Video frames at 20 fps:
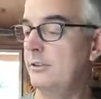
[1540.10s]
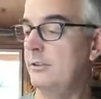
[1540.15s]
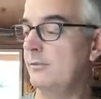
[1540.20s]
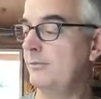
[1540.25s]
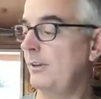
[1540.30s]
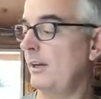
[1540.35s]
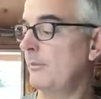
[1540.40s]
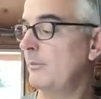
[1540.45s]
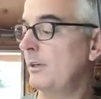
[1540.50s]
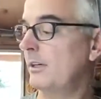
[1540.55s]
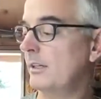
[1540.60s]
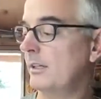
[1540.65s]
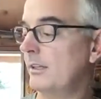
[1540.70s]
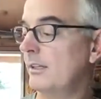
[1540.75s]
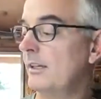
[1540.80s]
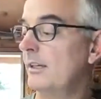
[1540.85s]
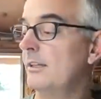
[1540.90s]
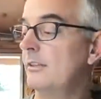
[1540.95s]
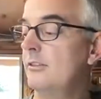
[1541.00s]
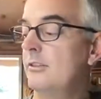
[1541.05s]
fabric, and the
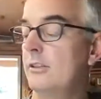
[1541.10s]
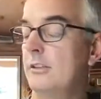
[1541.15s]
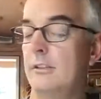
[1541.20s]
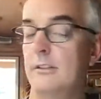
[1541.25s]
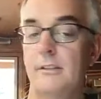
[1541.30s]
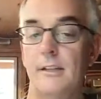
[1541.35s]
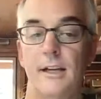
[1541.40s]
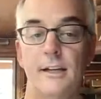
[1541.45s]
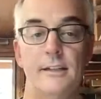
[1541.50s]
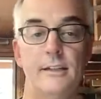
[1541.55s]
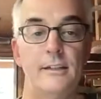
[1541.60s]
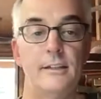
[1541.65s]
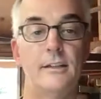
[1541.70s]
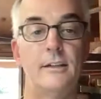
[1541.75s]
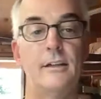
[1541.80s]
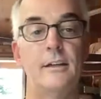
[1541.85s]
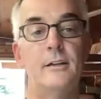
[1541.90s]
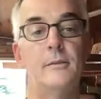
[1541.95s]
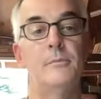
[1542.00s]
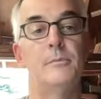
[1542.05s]
interior lining
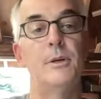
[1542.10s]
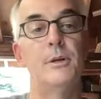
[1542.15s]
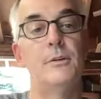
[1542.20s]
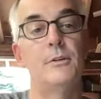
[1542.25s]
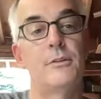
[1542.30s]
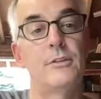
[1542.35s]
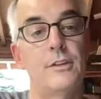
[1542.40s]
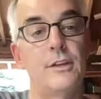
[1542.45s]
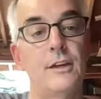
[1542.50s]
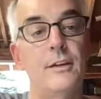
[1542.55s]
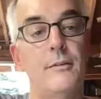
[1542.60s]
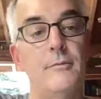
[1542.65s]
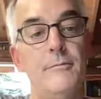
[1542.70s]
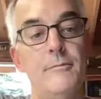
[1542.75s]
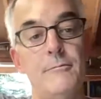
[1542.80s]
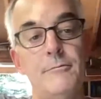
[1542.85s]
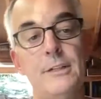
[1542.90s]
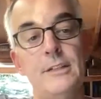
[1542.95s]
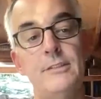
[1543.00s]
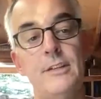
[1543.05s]
are both
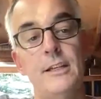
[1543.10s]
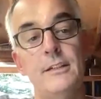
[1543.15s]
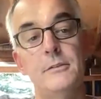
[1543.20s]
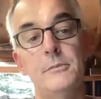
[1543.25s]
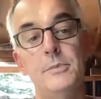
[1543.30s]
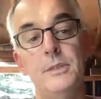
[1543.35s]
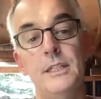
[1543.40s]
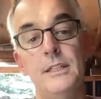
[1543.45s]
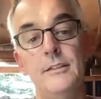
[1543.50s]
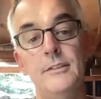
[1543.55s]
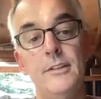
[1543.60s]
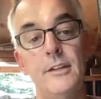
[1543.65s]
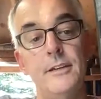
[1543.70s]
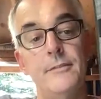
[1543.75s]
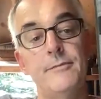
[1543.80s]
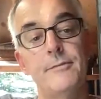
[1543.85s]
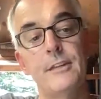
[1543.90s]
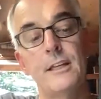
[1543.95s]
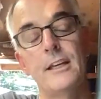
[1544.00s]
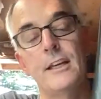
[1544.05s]
recycled PET.
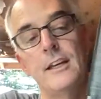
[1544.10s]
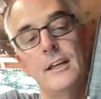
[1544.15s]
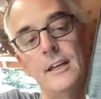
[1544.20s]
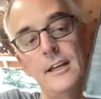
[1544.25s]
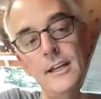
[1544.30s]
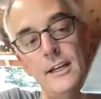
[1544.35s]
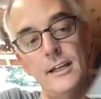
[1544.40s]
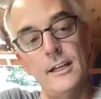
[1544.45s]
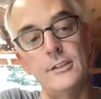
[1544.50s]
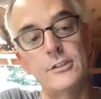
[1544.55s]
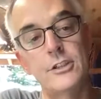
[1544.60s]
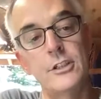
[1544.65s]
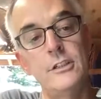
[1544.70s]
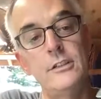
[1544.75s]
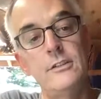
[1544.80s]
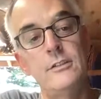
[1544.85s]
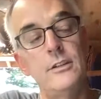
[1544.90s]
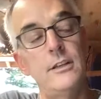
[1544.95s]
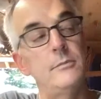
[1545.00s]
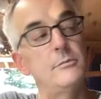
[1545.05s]
And I'm sure you
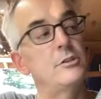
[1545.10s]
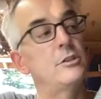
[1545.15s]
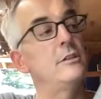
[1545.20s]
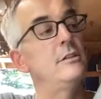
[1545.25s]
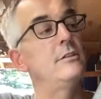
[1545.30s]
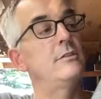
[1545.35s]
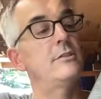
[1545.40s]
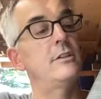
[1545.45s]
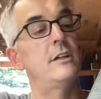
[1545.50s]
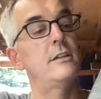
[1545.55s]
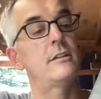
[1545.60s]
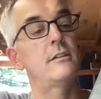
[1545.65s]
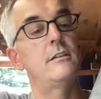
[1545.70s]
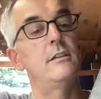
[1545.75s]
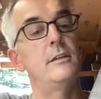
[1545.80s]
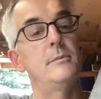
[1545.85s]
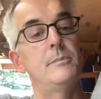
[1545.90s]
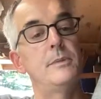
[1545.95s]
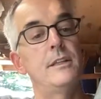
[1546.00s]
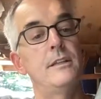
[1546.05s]
saw the
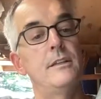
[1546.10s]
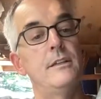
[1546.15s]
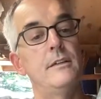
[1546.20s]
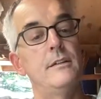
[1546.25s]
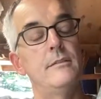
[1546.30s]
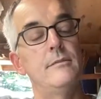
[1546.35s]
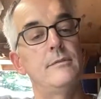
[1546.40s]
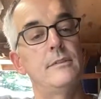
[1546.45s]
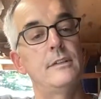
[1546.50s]
clip in the